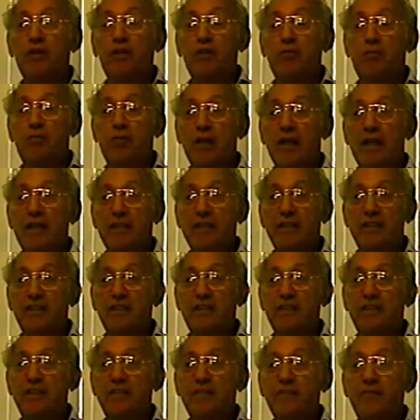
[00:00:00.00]
planning.
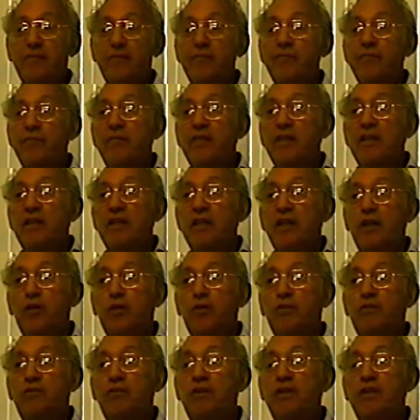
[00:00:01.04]
He
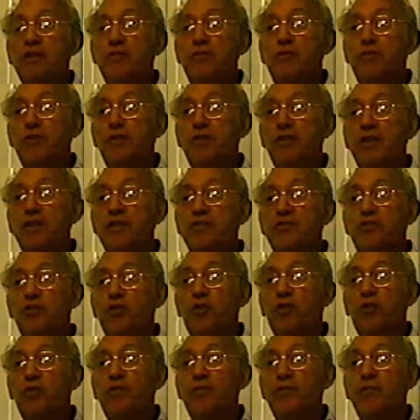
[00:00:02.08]
was ready for that.
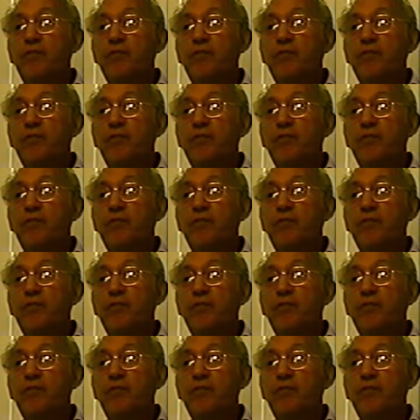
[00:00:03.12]
So